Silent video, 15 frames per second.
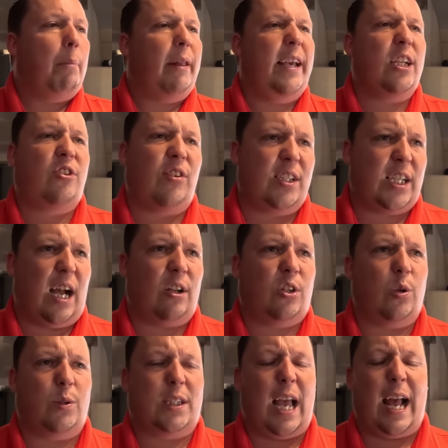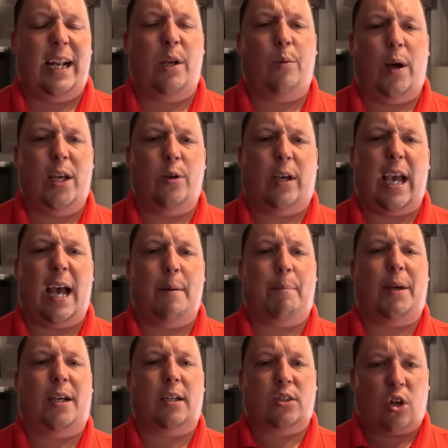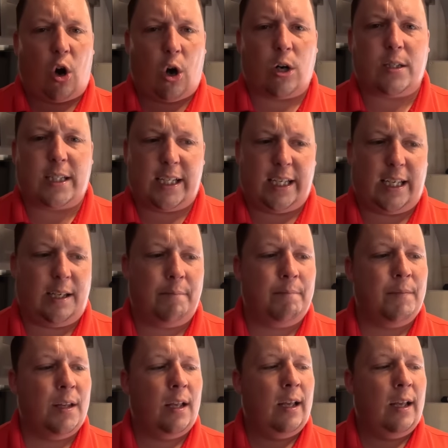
Please reach out to us any way you can because our team